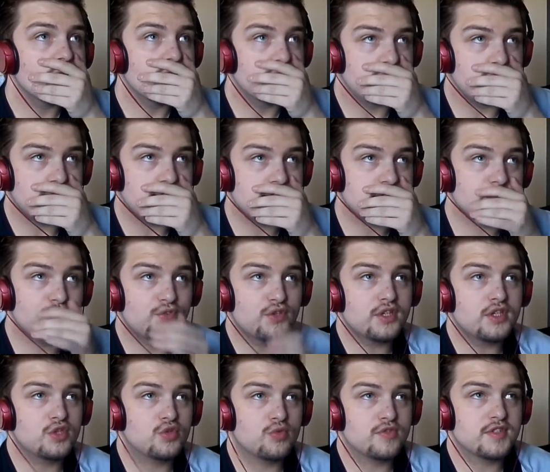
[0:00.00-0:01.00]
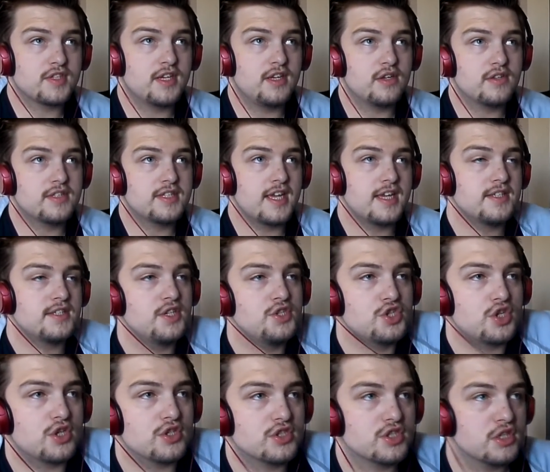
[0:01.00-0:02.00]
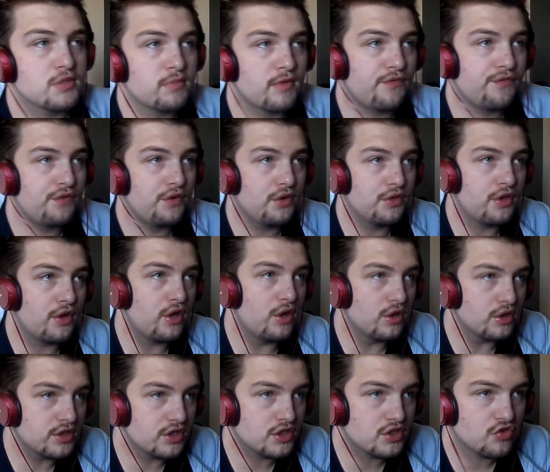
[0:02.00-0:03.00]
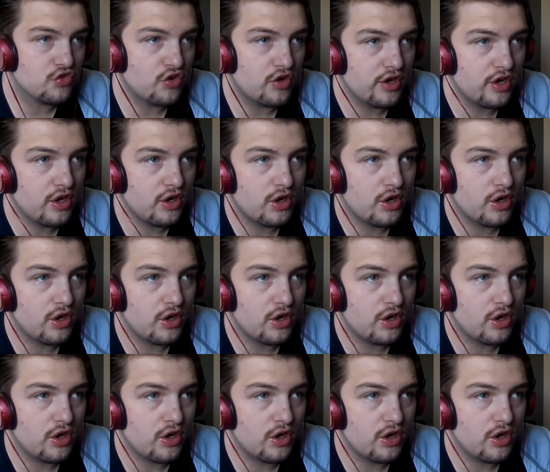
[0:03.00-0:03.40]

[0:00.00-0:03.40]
That's last footage we've seen of Daisy Johnson before the whole destroyer.